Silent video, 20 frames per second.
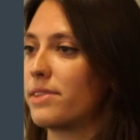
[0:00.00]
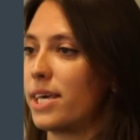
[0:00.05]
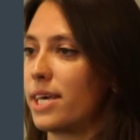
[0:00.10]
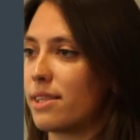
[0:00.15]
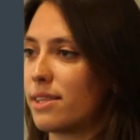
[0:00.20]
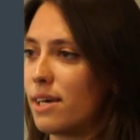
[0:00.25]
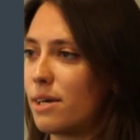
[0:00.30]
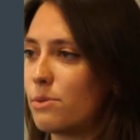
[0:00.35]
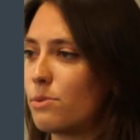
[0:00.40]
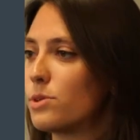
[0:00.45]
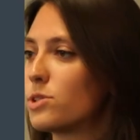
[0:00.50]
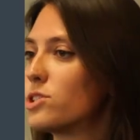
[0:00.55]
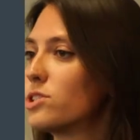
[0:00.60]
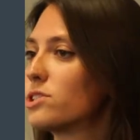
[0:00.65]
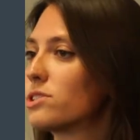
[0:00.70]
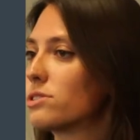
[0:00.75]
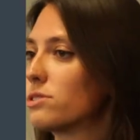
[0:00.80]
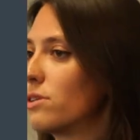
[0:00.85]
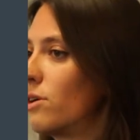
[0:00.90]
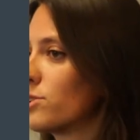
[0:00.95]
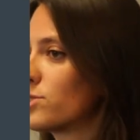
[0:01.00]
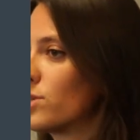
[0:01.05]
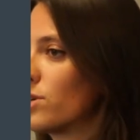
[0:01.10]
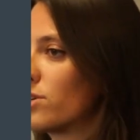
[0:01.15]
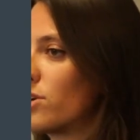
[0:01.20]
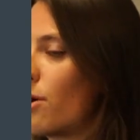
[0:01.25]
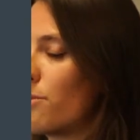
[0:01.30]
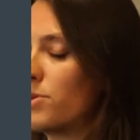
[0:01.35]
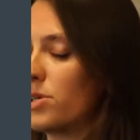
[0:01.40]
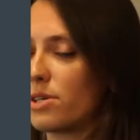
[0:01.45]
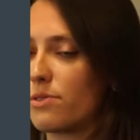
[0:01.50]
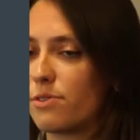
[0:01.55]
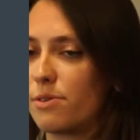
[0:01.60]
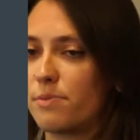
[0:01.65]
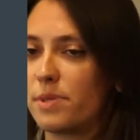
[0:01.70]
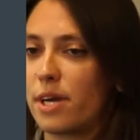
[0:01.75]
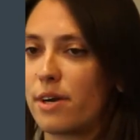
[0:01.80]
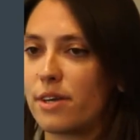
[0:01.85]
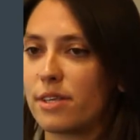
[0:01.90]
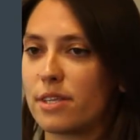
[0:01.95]
data, which is also an object from
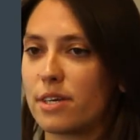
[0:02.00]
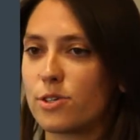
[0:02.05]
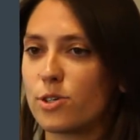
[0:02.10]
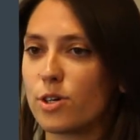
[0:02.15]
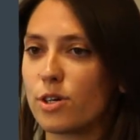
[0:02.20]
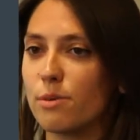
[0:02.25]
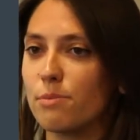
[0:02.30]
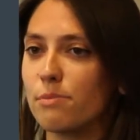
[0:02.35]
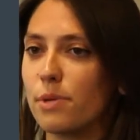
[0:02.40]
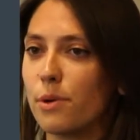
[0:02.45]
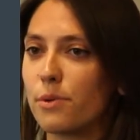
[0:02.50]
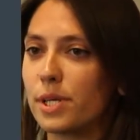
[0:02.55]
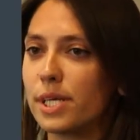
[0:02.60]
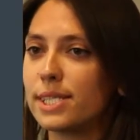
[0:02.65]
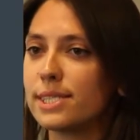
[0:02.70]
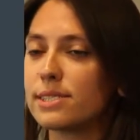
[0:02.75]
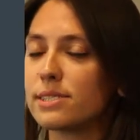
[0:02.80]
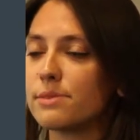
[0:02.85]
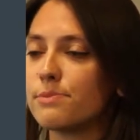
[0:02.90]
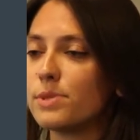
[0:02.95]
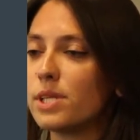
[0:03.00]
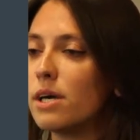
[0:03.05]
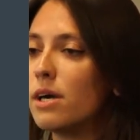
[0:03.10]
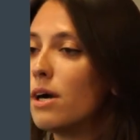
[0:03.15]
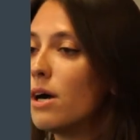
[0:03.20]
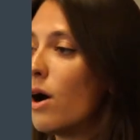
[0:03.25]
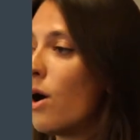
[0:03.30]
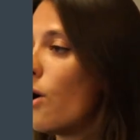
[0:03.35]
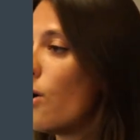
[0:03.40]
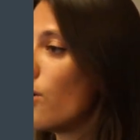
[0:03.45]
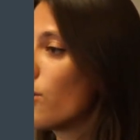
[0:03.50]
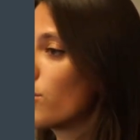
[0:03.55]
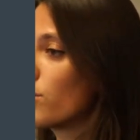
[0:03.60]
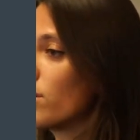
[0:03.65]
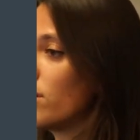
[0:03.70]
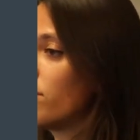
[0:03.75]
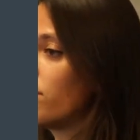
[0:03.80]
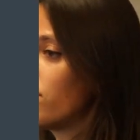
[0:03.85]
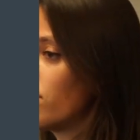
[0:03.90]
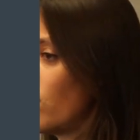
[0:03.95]
the architecture components, or
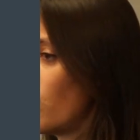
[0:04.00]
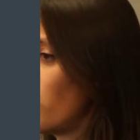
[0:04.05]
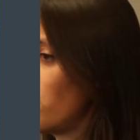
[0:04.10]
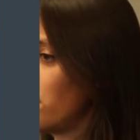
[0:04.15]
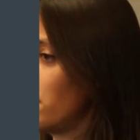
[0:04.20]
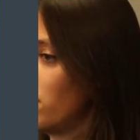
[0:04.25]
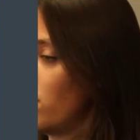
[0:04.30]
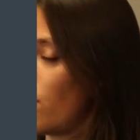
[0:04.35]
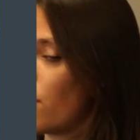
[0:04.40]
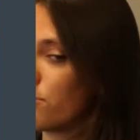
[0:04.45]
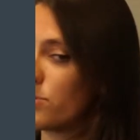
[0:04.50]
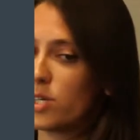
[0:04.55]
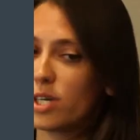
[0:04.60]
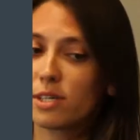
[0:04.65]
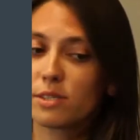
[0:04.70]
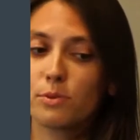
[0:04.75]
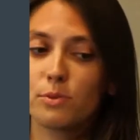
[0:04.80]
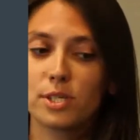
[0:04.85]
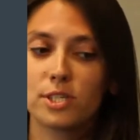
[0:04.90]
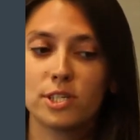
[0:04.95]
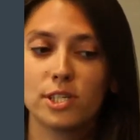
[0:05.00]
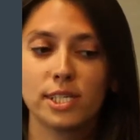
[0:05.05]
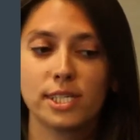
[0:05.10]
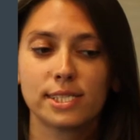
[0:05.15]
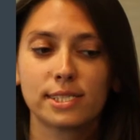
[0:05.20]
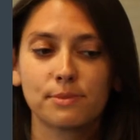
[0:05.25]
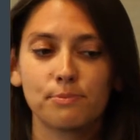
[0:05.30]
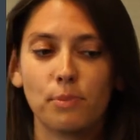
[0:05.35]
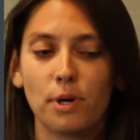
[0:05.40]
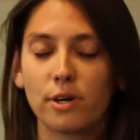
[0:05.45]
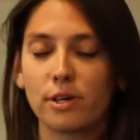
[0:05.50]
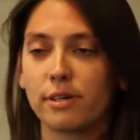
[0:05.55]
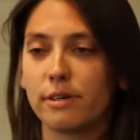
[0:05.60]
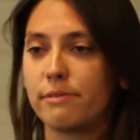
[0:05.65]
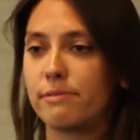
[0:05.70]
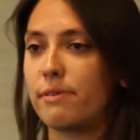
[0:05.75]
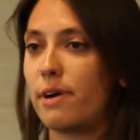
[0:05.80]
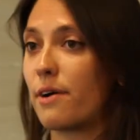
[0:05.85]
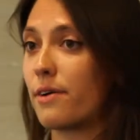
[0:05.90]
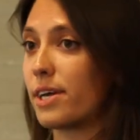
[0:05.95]
a flowable object, which is part
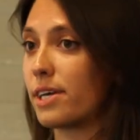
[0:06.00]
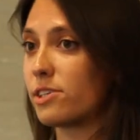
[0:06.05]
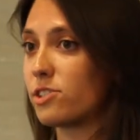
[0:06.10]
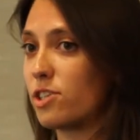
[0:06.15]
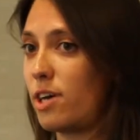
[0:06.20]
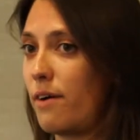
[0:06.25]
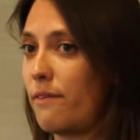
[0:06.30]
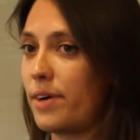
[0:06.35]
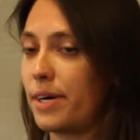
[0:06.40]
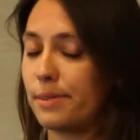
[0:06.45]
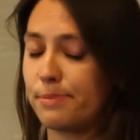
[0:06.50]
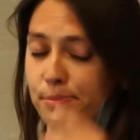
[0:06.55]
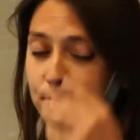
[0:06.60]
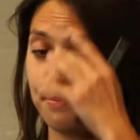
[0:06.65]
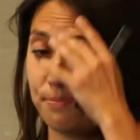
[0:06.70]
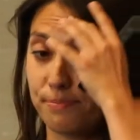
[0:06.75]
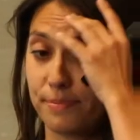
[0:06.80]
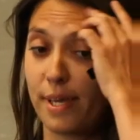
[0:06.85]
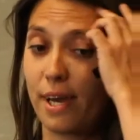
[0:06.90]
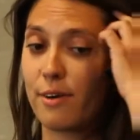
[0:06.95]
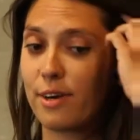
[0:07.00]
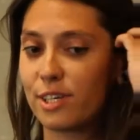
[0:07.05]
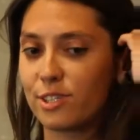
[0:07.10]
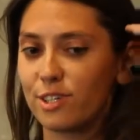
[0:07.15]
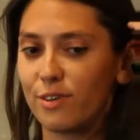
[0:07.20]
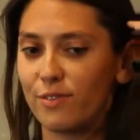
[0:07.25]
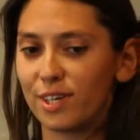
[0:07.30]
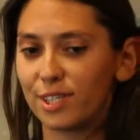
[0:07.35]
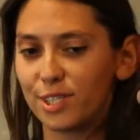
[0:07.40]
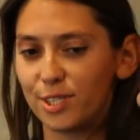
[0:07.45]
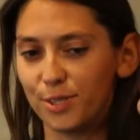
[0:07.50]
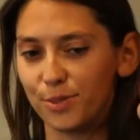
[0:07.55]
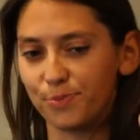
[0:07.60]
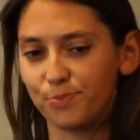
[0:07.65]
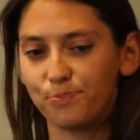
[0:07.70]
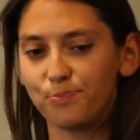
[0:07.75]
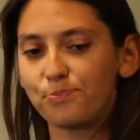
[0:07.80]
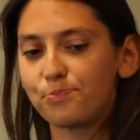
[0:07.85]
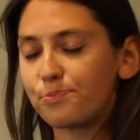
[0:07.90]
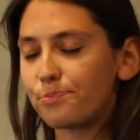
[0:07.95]
of RxJava, RxJava 2.
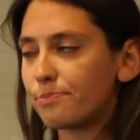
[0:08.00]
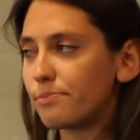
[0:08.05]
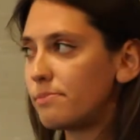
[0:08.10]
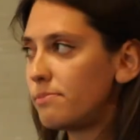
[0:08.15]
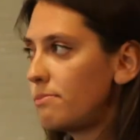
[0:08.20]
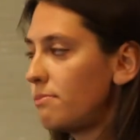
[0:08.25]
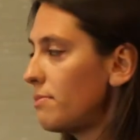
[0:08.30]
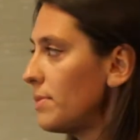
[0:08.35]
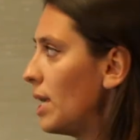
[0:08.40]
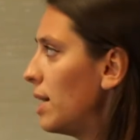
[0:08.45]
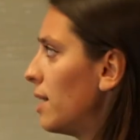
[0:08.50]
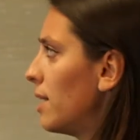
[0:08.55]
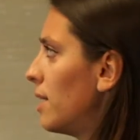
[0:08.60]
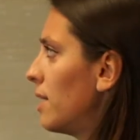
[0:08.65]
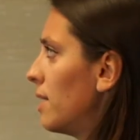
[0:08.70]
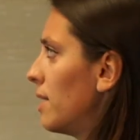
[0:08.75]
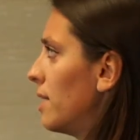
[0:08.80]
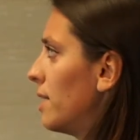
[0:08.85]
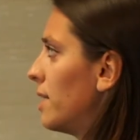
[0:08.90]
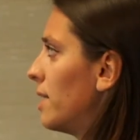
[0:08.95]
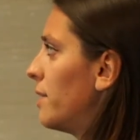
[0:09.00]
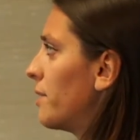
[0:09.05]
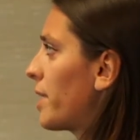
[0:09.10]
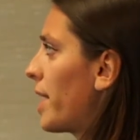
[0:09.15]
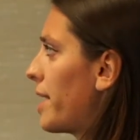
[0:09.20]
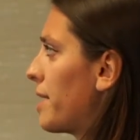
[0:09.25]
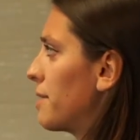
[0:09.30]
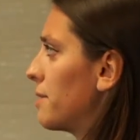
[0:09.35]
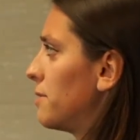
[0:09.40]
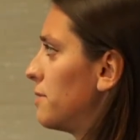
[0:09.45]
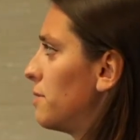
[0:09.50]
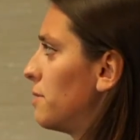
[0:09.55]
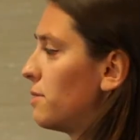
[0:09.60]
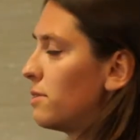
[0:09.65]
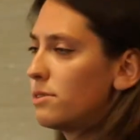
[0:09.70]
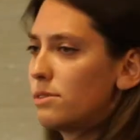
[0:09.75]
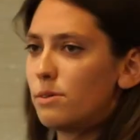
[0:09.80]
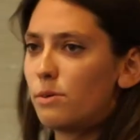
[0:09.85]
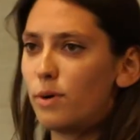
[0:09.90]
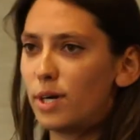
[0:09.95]
Okay,
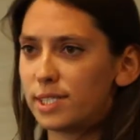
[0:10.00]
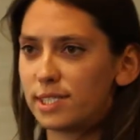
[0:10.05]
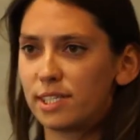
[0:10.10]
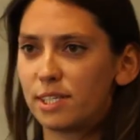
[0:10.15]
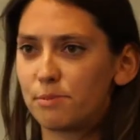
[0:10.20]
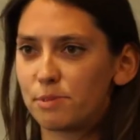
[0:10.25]
what's an